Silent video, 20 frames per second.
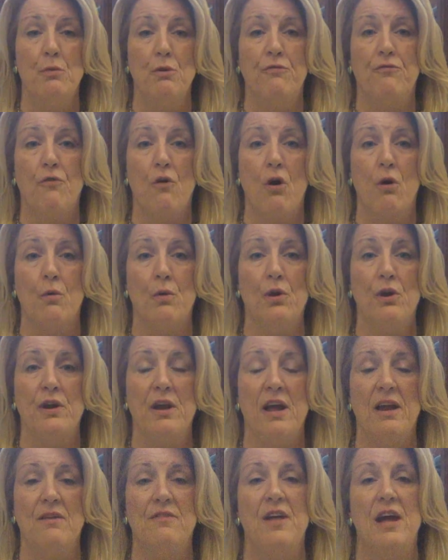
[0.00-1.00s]
move forward,
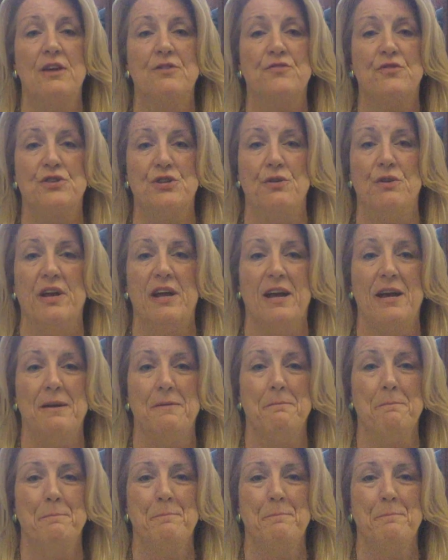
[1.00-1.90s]
and thanks for tuning in.